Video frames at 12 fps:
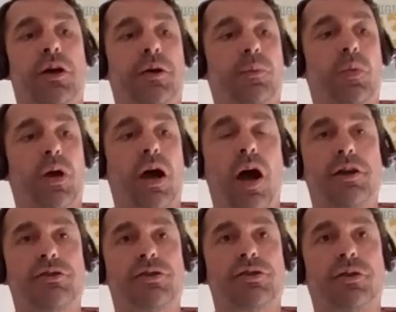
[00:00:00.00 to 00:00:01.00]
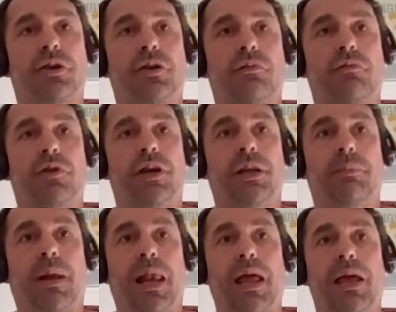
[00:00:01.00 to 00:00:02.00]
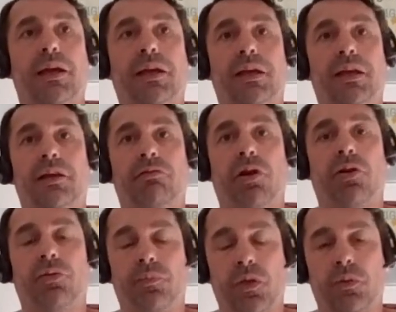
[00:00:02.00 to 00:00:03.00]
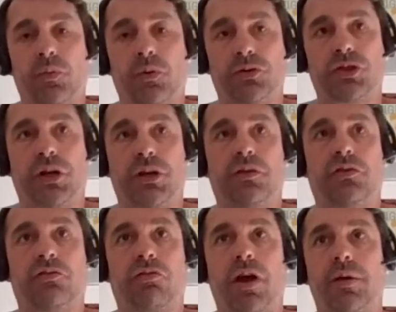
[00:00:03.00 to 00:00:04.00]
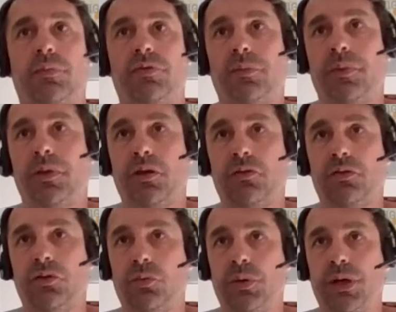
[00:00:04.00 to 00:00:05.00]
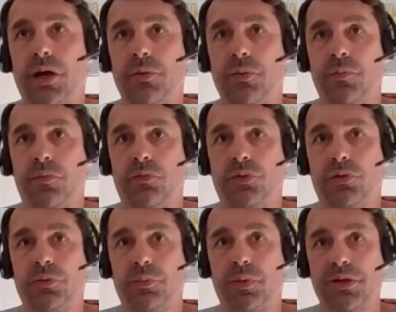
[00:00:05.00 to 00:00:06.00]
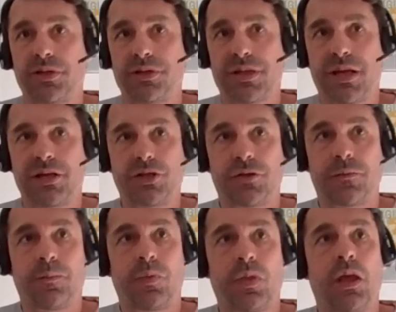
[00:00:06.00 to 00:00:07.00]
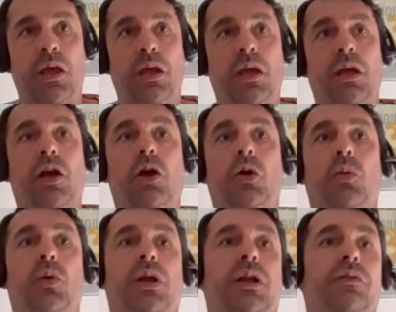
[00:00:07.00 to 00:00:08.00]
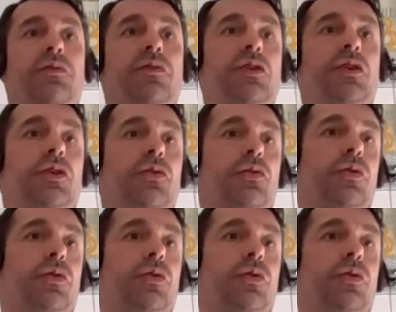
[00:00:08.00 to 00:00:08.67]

where hydrogen can really play a key role. And we'll try and describe some of those as we go through the presentation. You'll all have